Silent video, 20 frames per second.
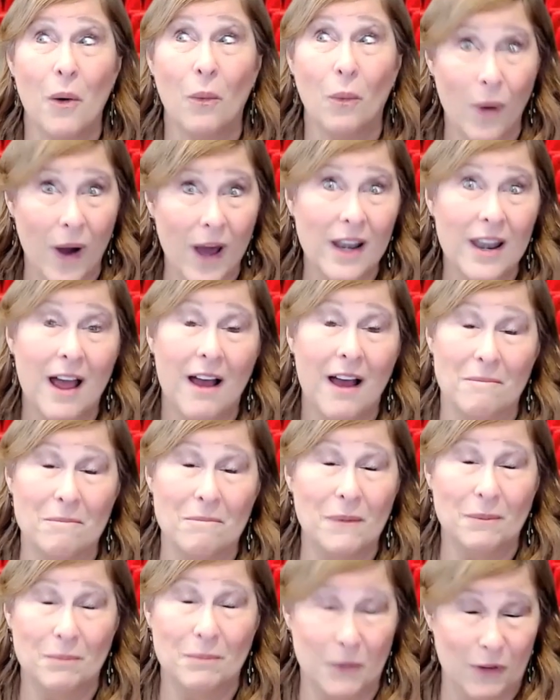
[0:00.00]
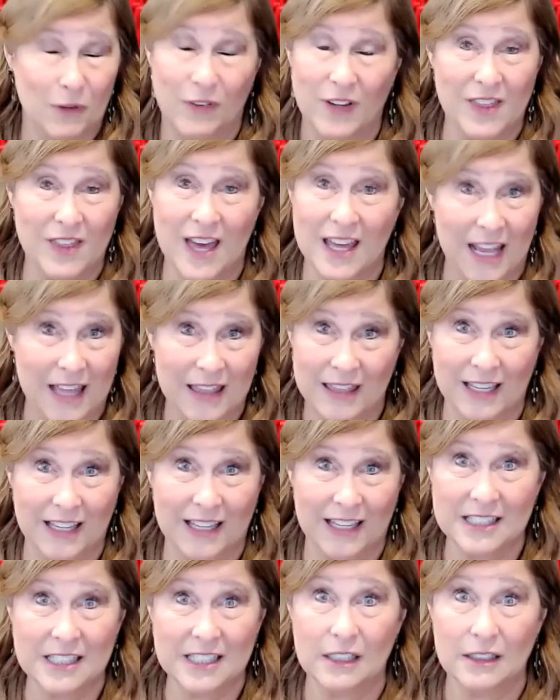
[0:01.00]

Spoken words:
one movie that I think is